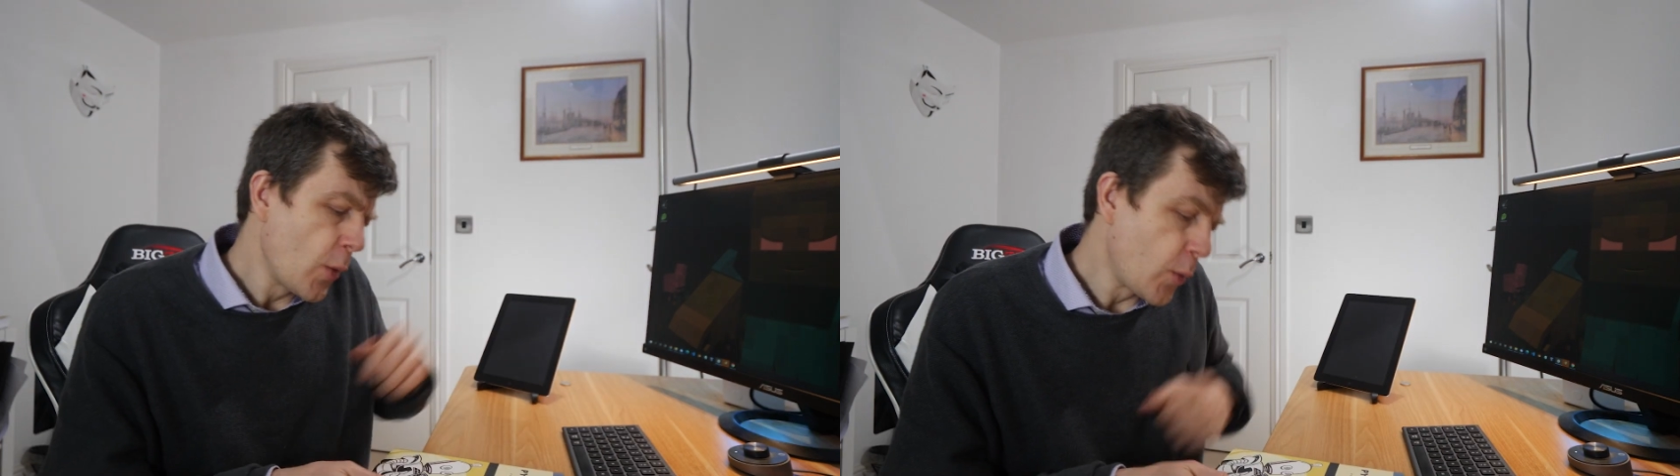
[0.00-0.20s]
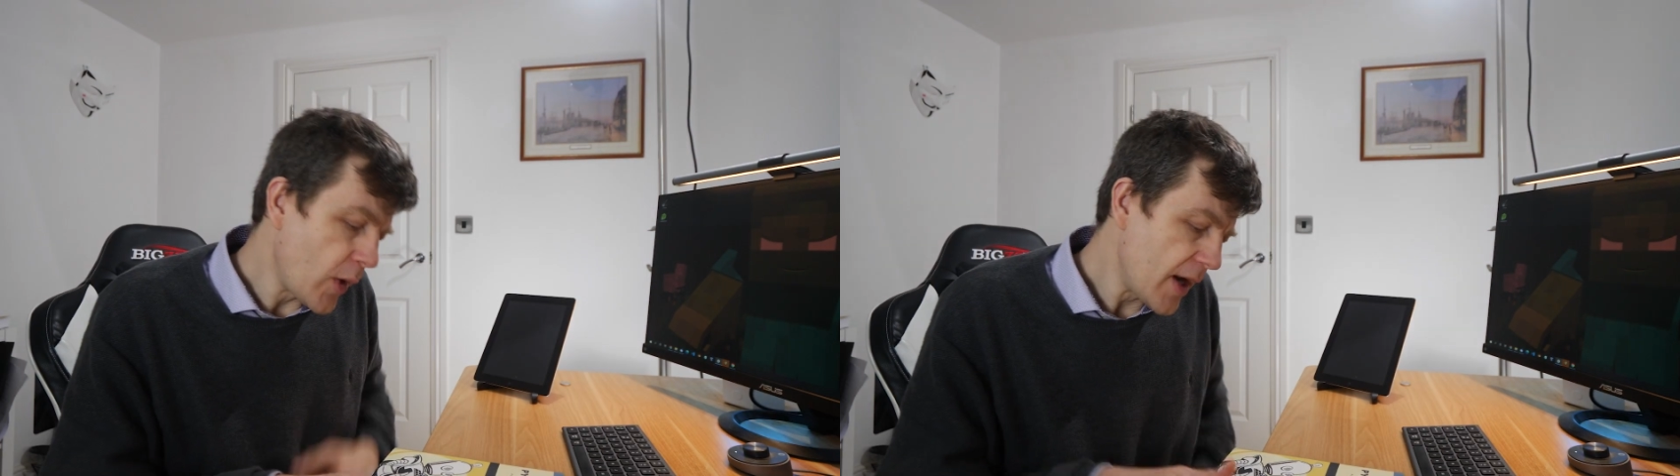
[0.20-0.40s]

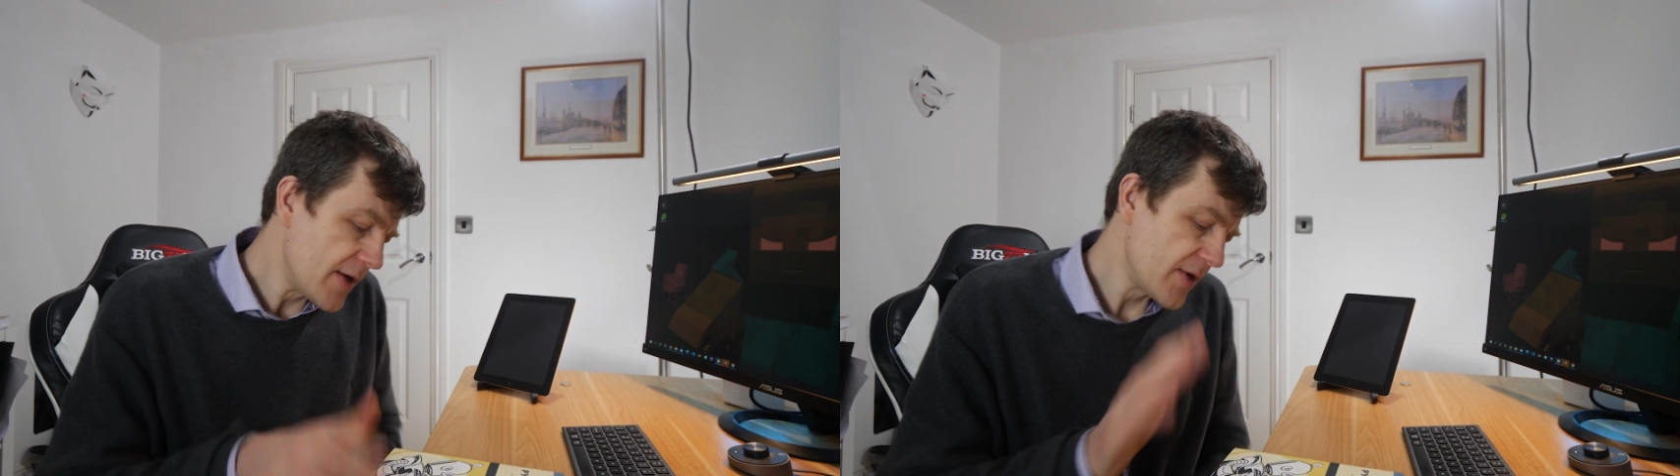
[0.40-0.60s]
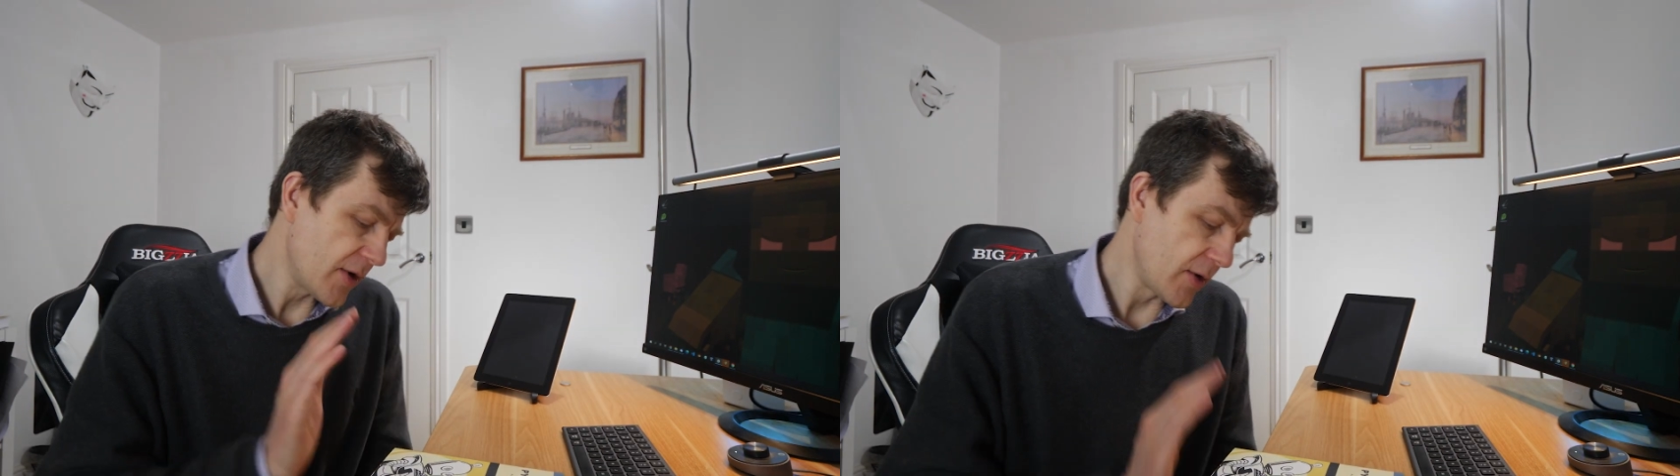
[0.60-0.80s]

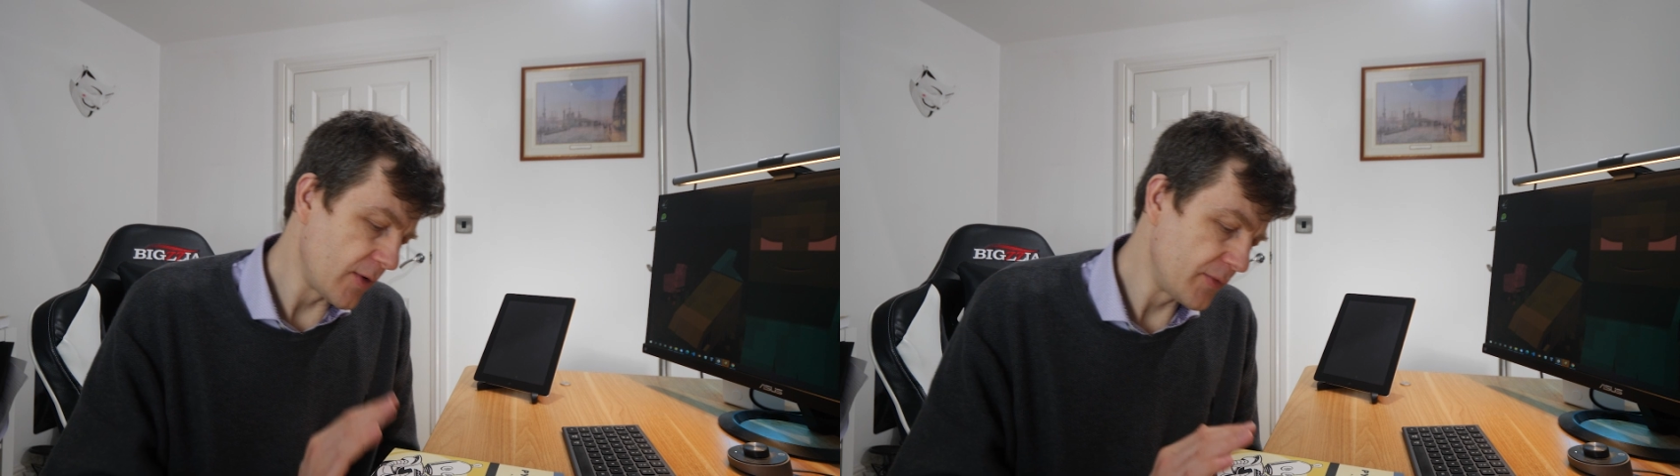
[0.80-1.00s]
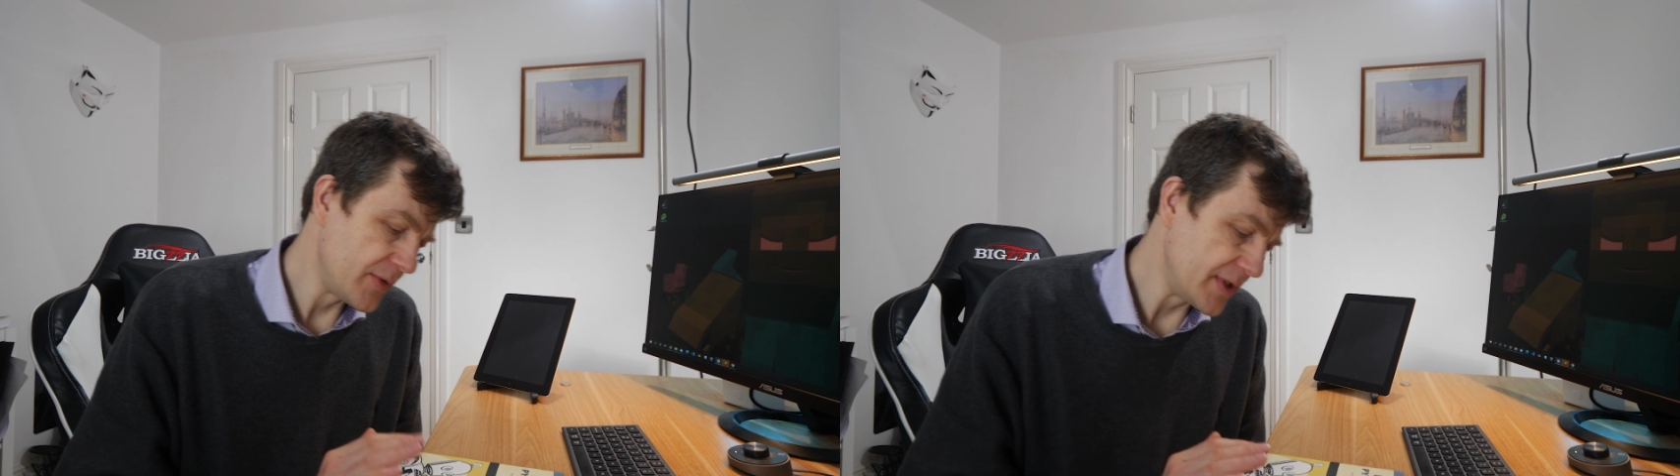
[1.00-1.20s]
One
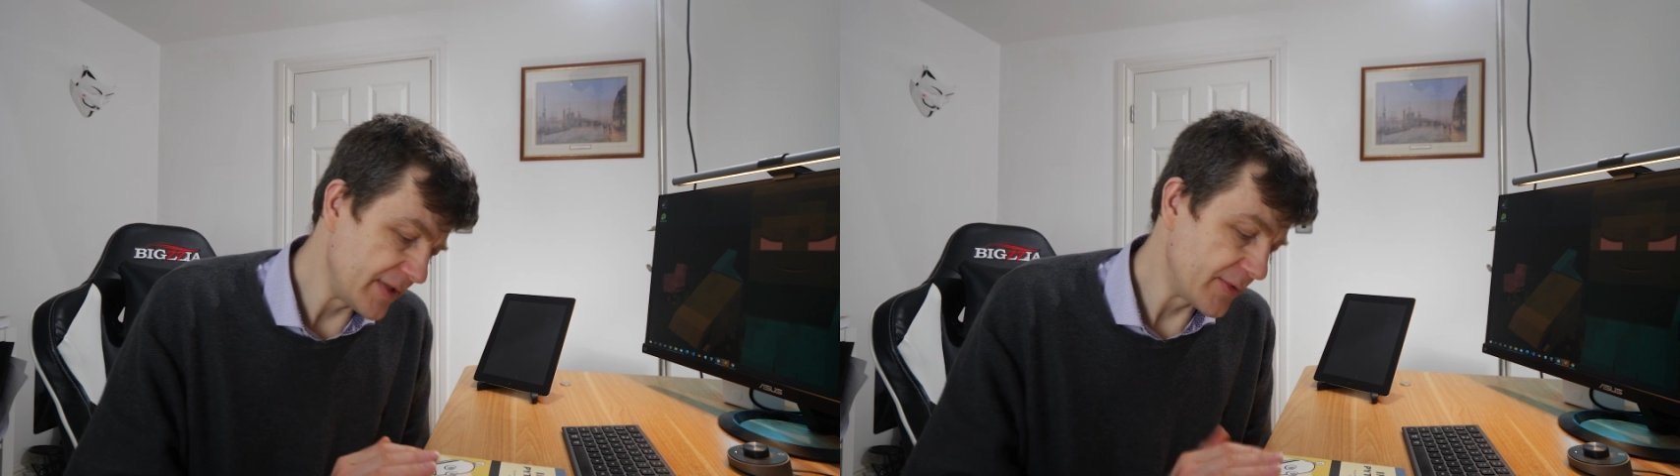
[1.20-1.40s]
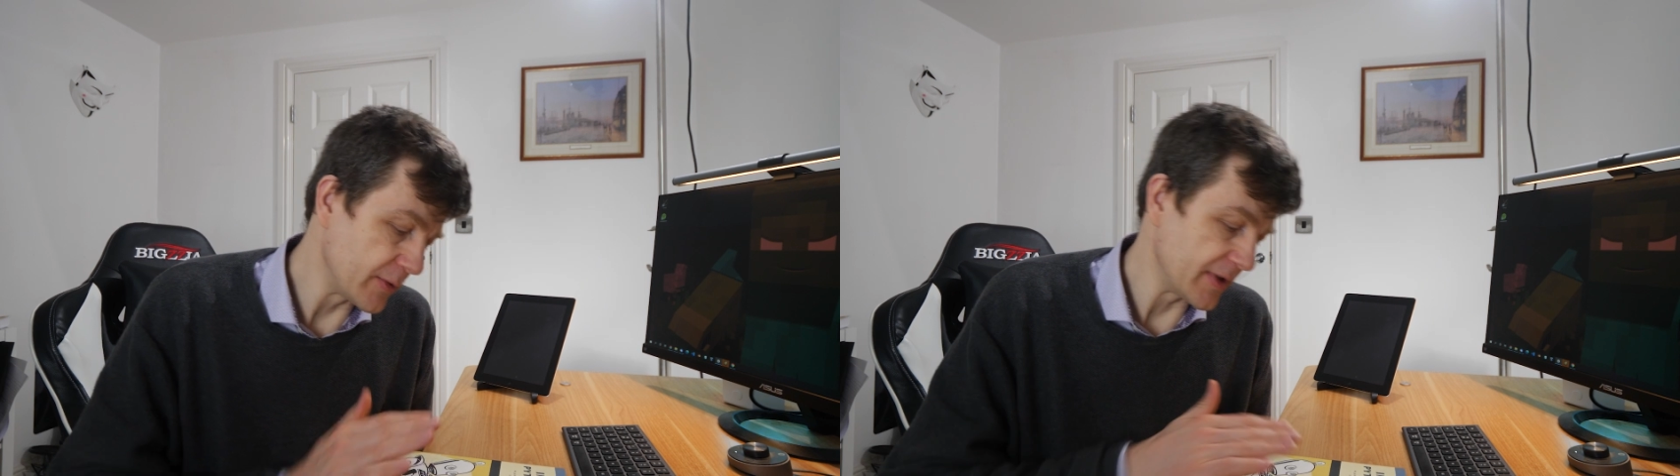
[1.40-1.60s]
of the
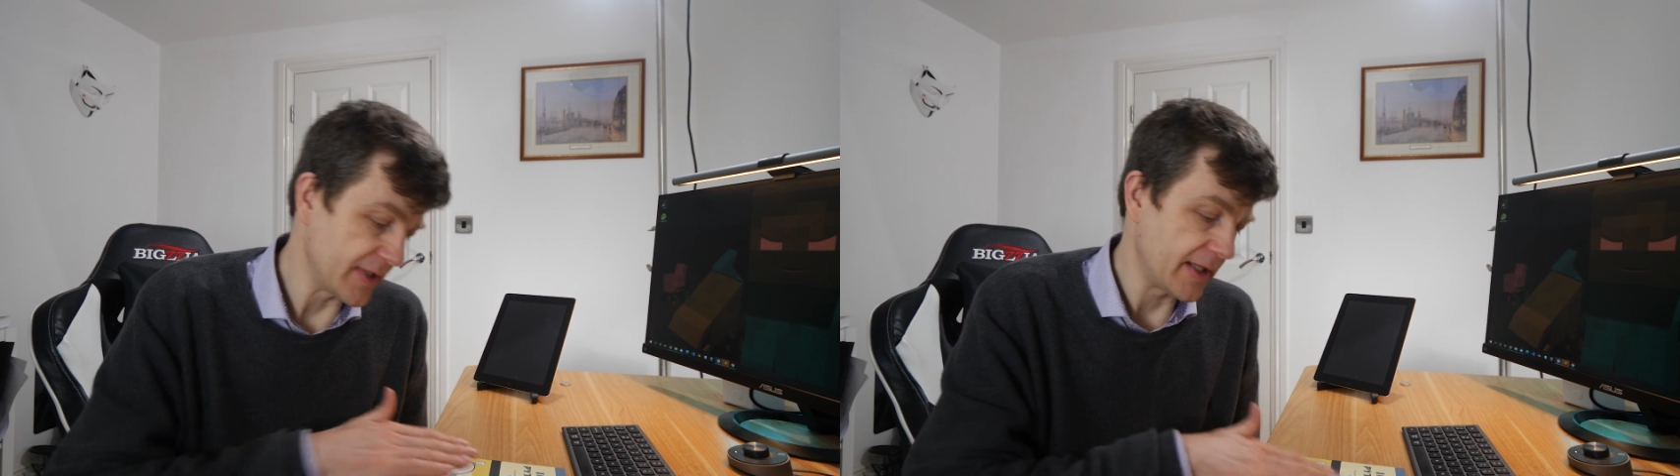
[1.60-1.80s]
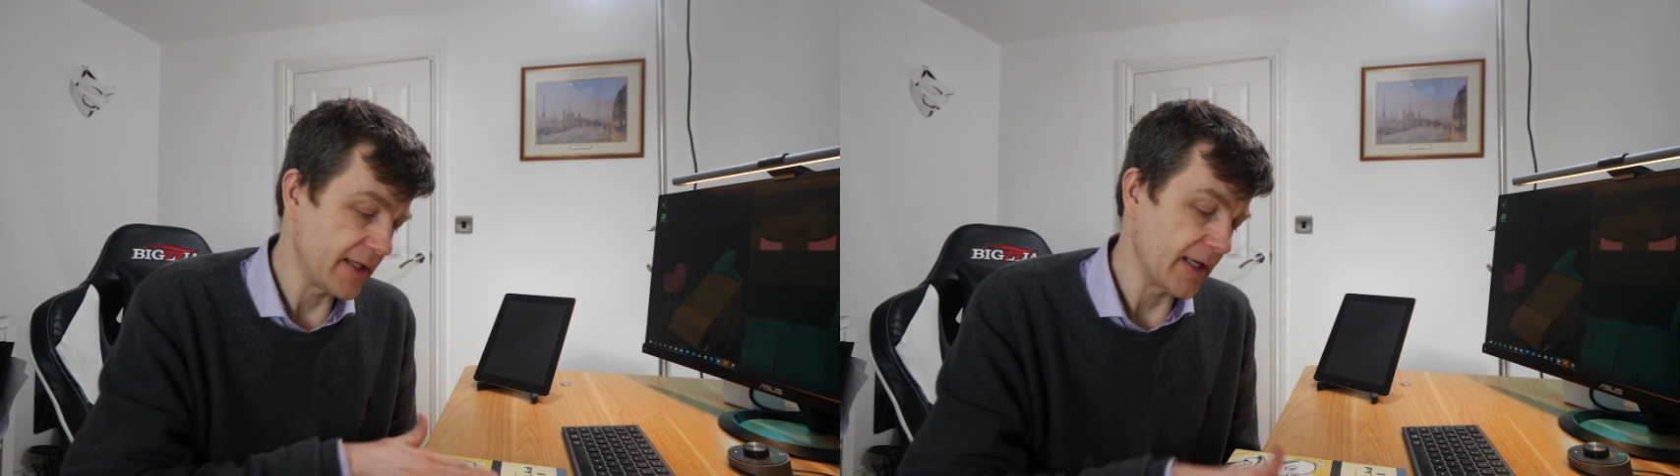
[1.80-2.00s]

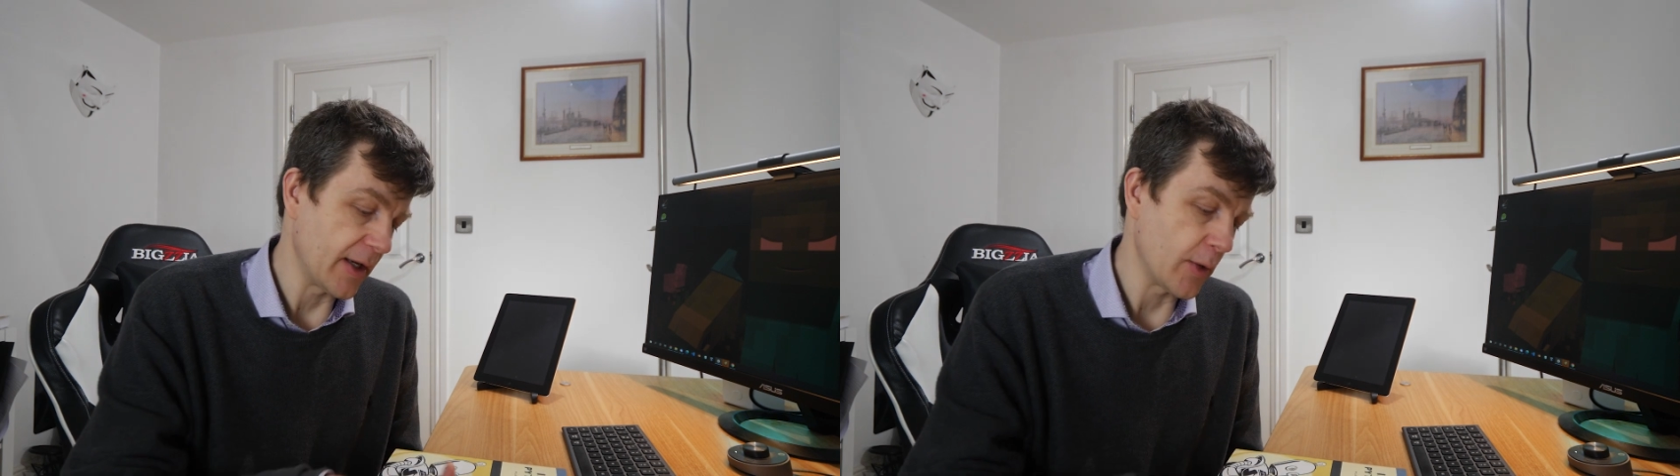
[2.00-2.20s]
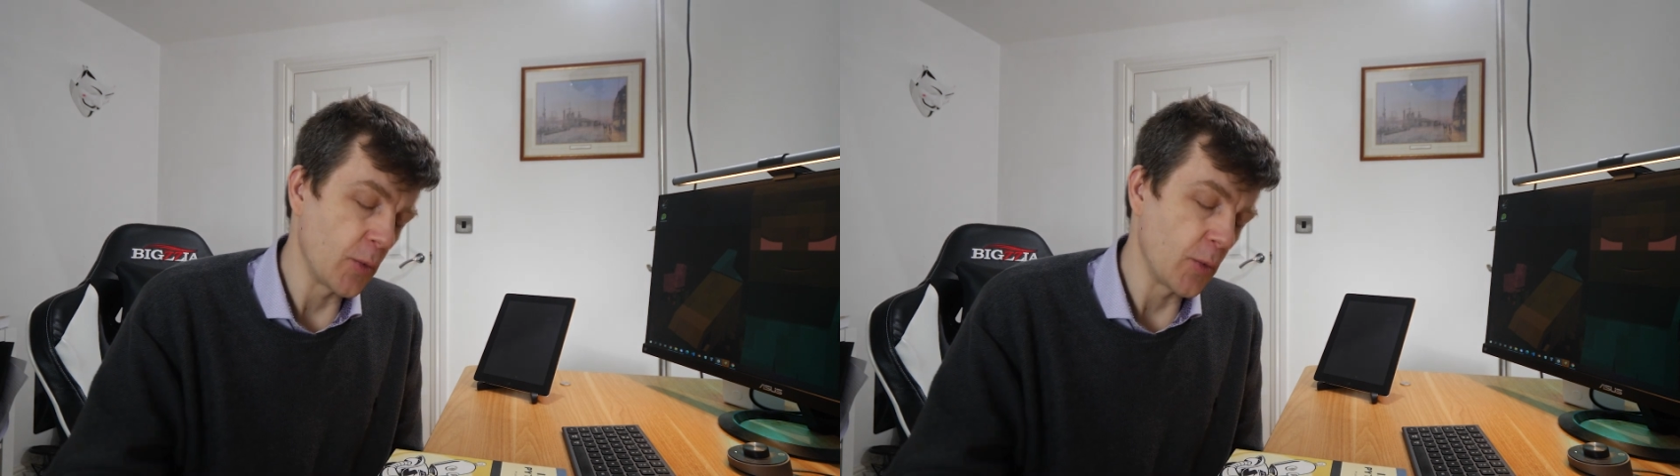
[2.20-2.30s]
difficulties, I think,